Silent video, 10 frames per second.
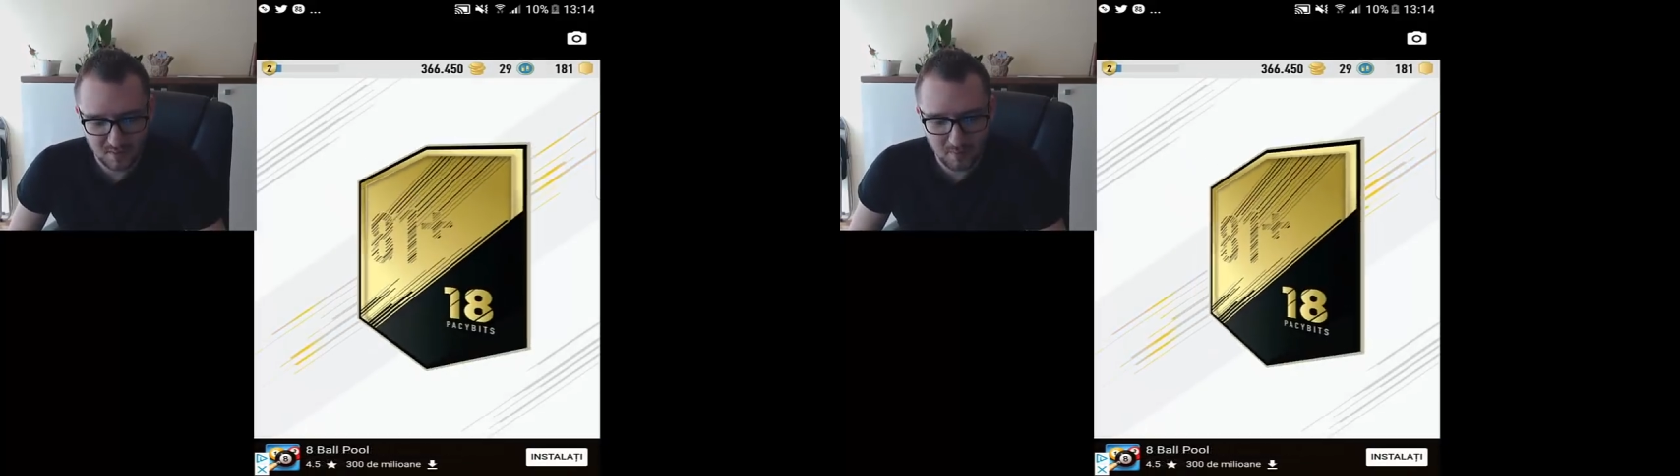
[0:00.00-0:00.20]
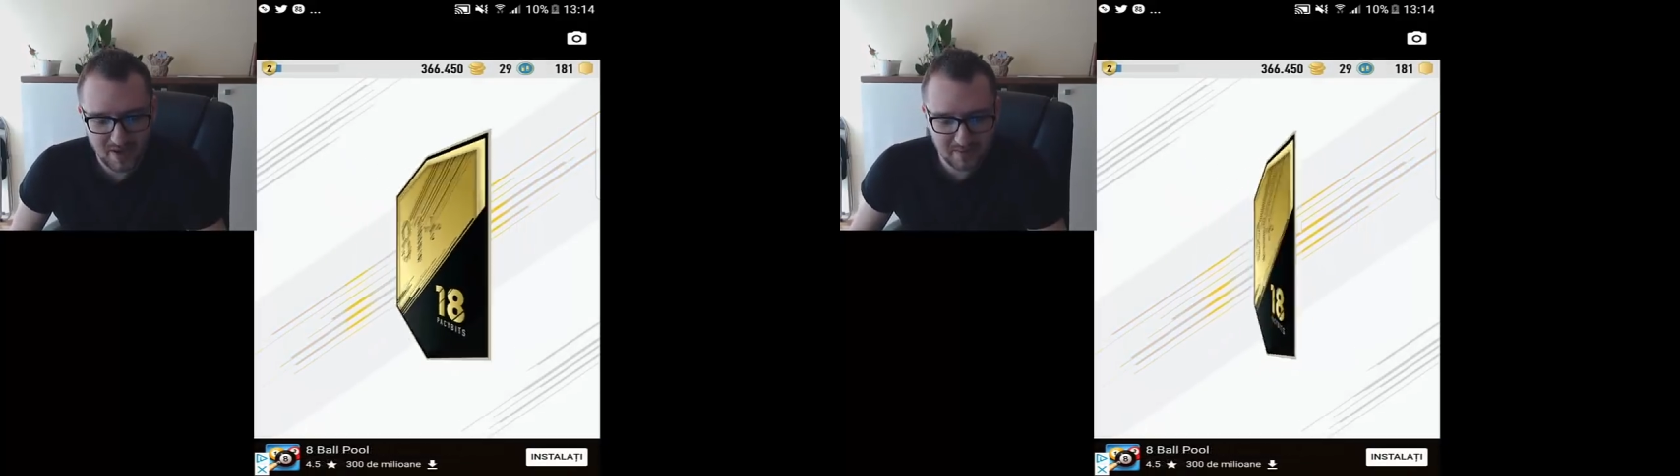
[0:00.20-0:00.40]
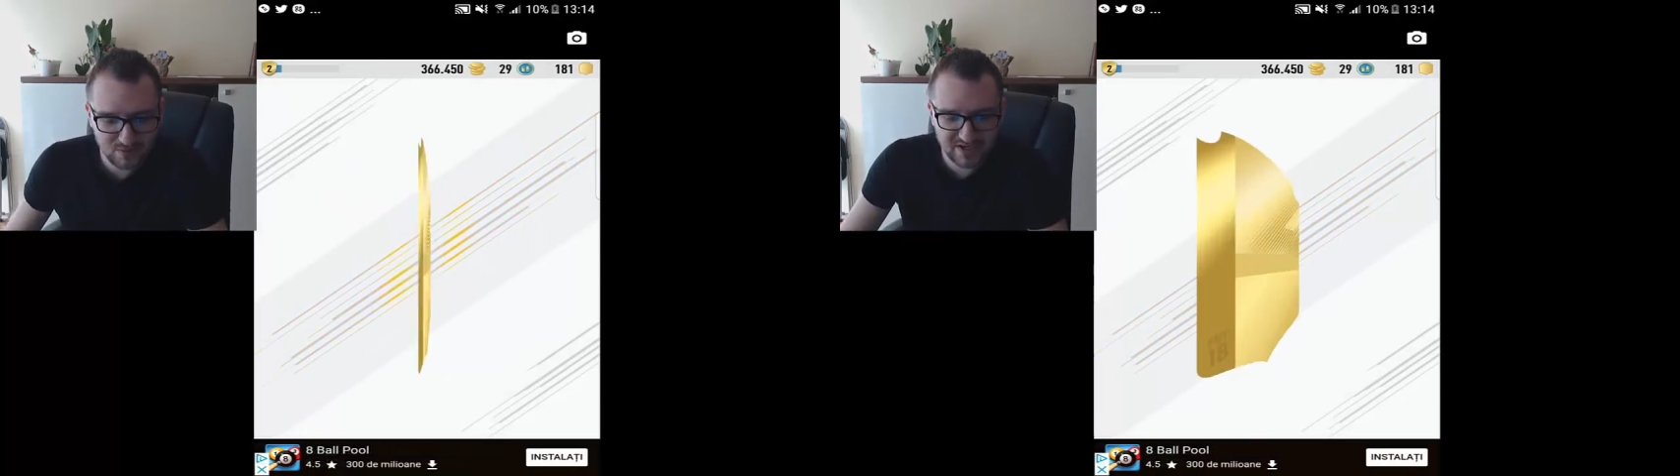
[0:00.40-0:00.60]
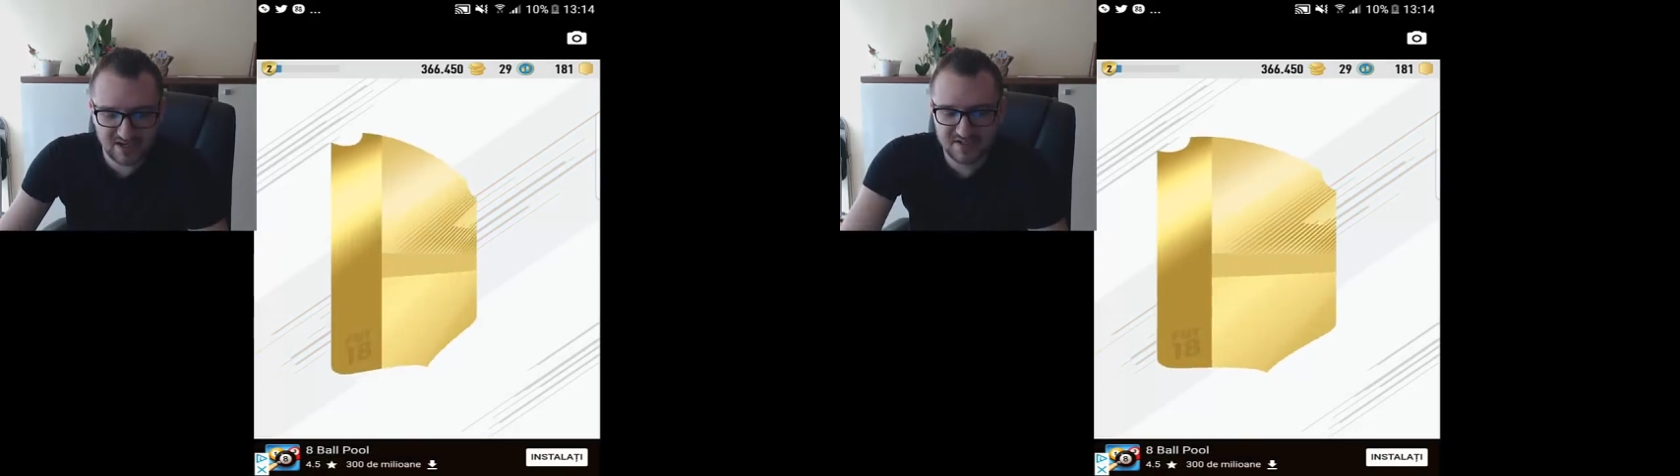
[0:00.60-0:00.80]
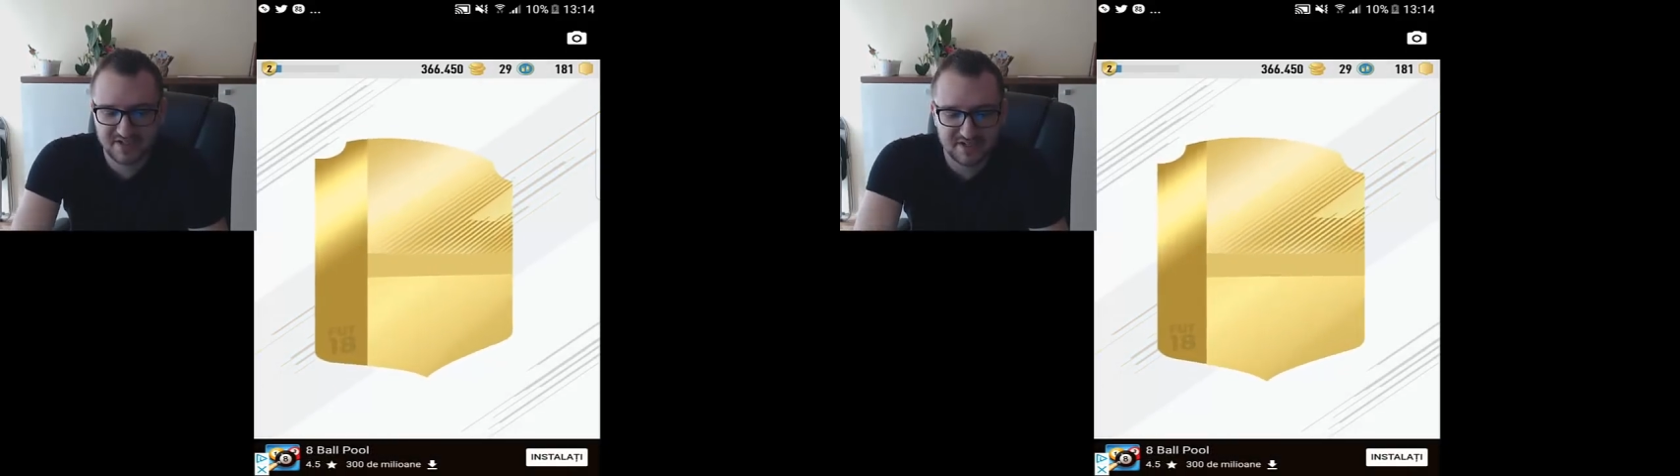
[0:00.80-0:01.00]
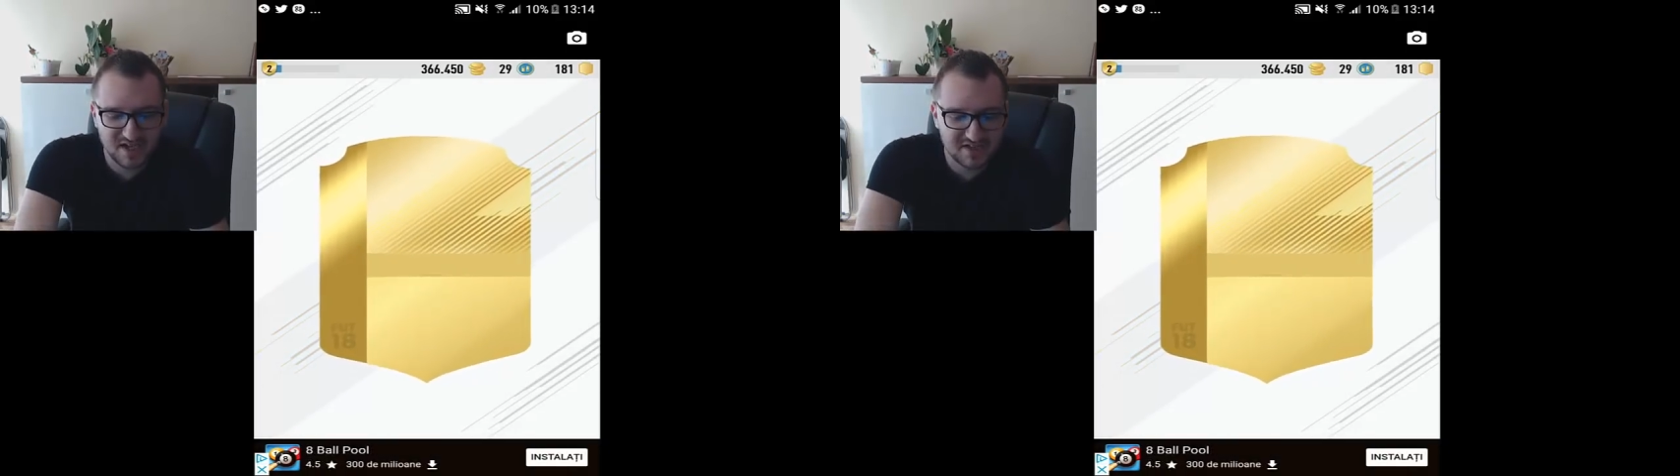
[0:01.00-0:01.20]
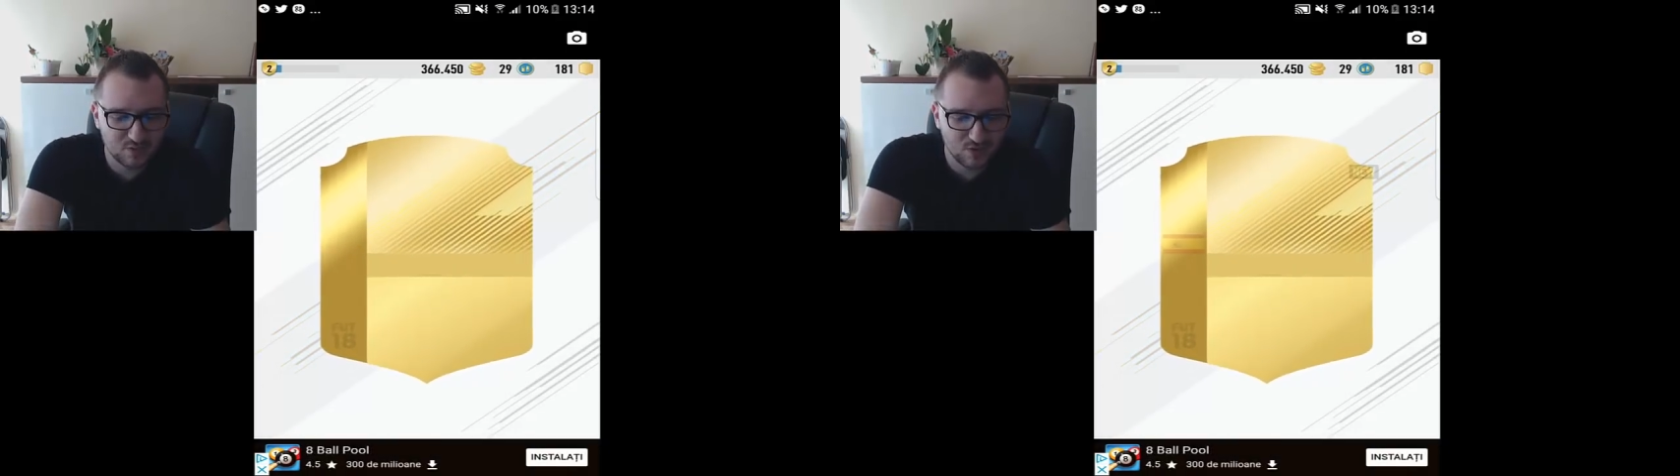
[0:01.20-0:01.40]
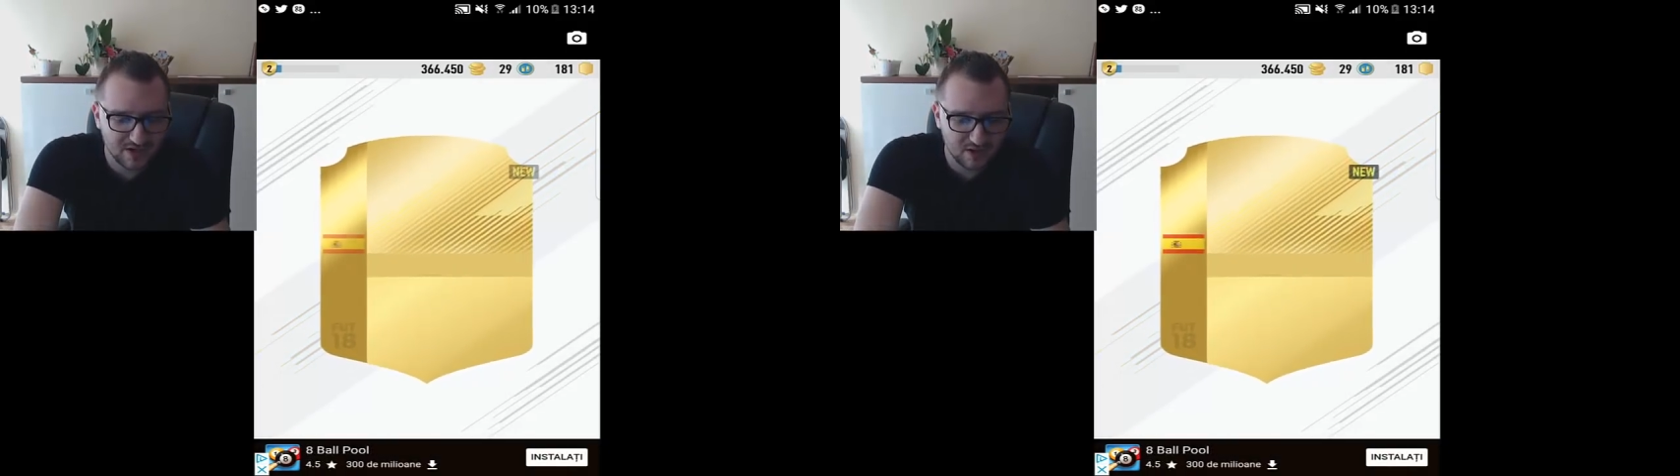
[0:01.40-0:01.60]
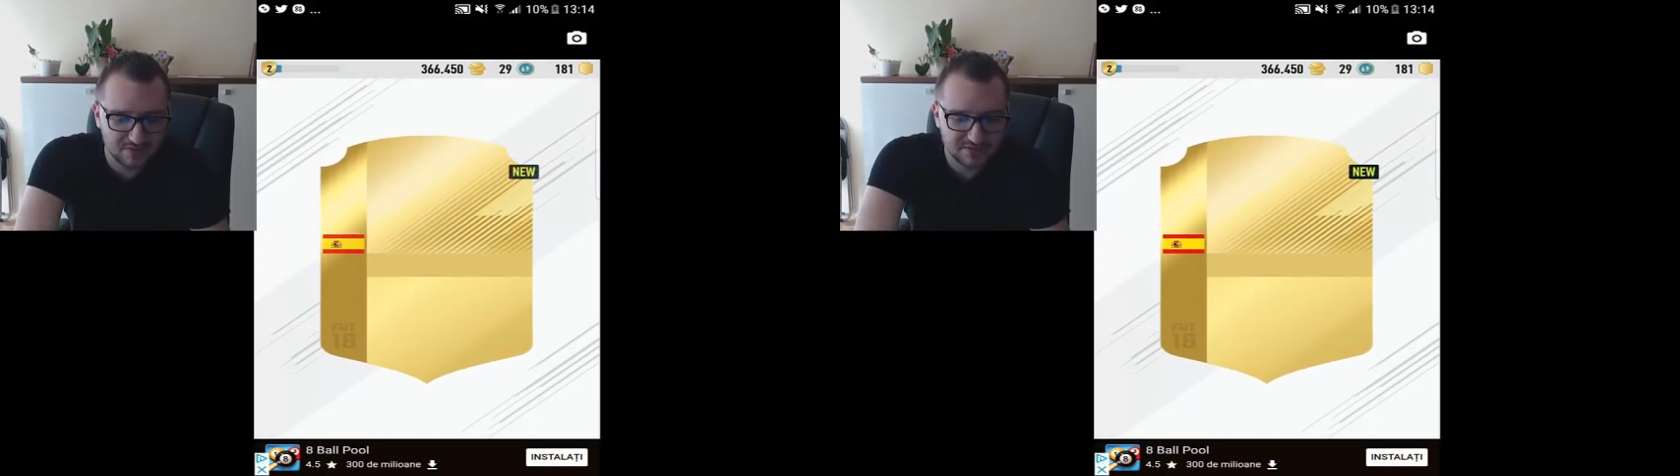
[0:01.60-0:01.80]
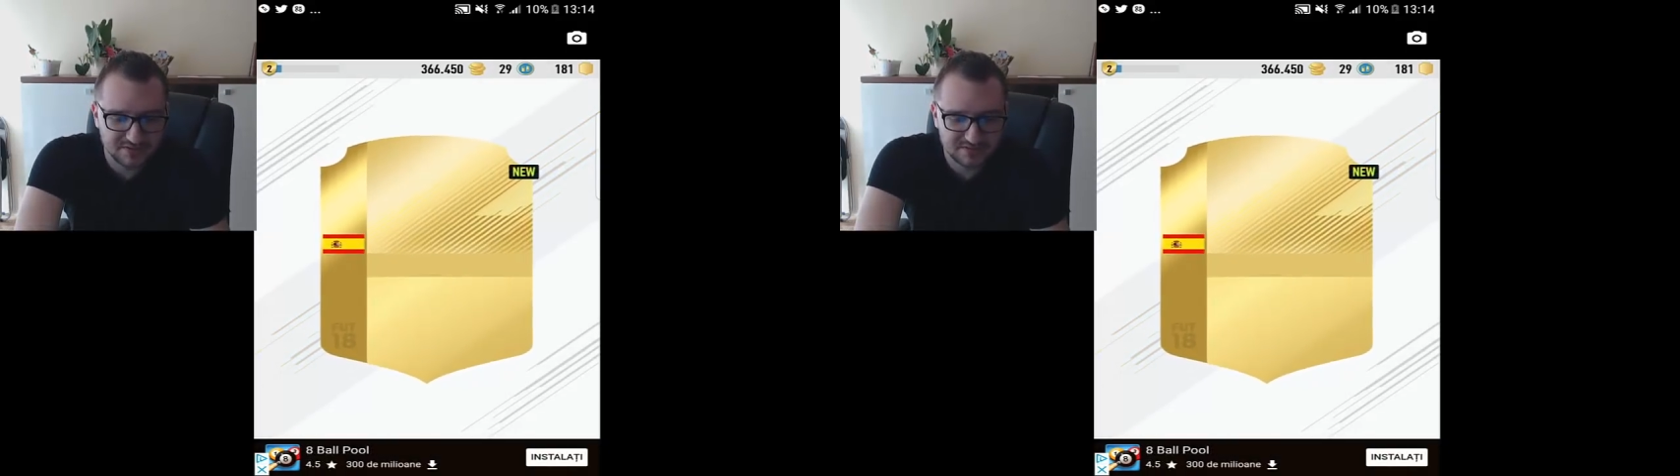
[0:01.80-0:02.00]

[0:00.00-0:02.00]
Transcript: Maybe we're gonna see another workout.